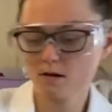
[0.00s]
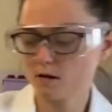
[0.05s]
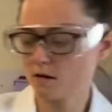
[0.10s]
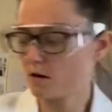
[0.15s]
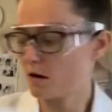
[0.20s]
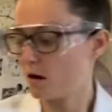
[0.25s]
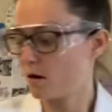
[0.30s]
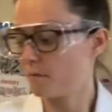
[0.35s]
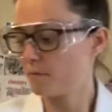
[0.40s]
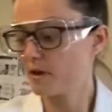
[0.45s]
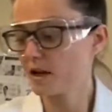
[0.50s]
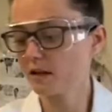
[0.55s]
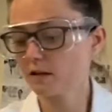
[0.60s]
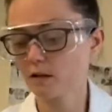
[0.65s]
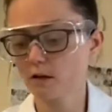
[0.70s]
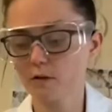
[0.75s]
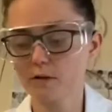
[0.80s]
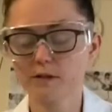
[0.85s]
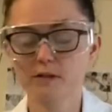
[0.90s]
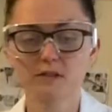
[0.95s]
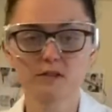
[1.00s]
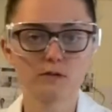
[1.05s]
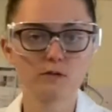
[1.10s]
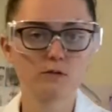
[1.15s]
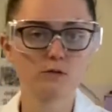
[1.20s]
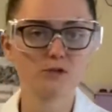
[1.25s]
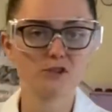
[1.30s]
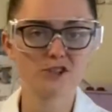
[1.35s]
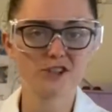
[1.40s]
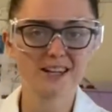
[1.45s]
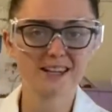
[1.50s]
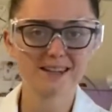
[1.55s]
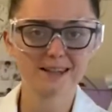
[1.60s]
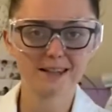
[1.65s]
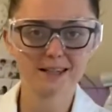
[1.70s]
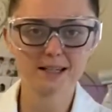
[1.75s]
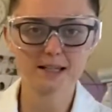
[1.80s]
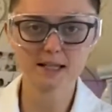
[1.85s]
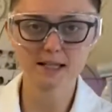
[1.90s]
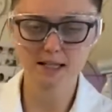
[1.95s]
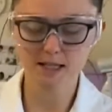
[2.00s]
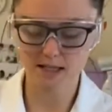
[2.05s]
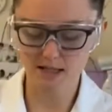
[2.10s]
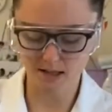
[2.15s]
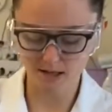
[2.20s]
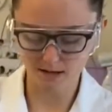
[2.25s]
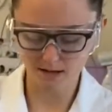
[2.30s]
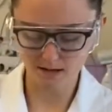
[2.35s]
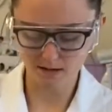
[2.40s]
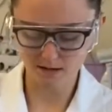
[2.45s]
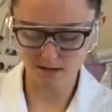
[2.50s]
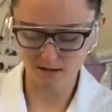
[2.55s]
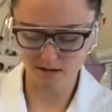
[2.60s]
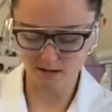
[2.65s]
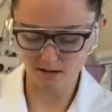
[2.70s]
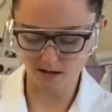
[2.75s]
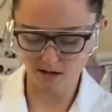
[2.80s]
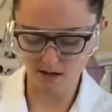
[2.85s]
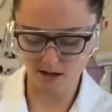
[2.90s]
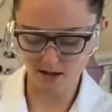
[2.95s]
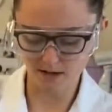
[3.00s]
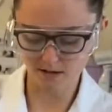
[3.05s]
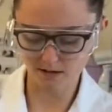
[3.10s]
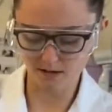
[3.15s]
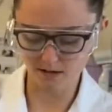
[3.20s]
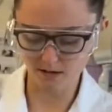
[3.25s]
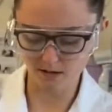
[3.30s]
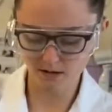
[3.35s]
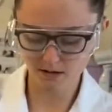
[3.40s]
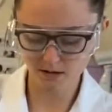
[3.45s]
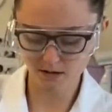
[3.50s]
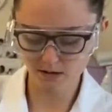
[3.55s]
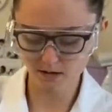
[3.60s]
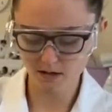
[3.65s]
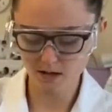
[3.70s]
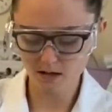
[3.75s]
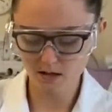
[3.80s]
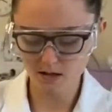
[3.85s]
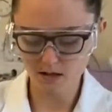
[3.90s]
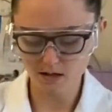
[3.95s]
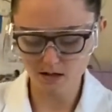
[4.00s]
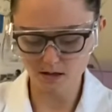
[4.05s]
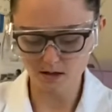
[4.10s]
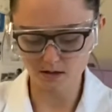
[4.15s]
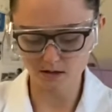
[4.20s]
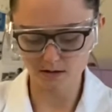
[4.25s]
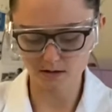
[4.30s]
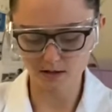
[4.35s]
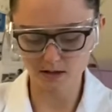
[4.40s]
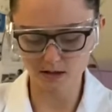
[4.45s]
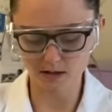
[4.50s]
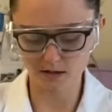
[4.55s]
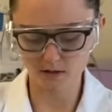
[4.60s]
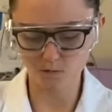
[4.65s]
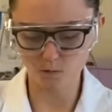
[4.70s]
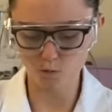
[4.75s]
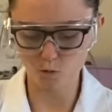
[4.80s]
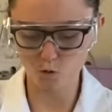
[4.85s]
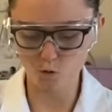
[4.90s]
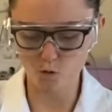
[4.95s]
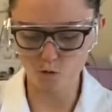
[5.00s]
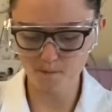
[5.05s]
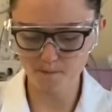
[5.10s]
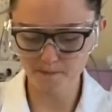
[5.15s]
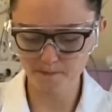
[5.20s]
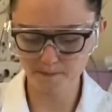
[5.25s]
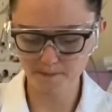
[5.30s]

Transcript: I'm then going to gently heat that acid until it's warm.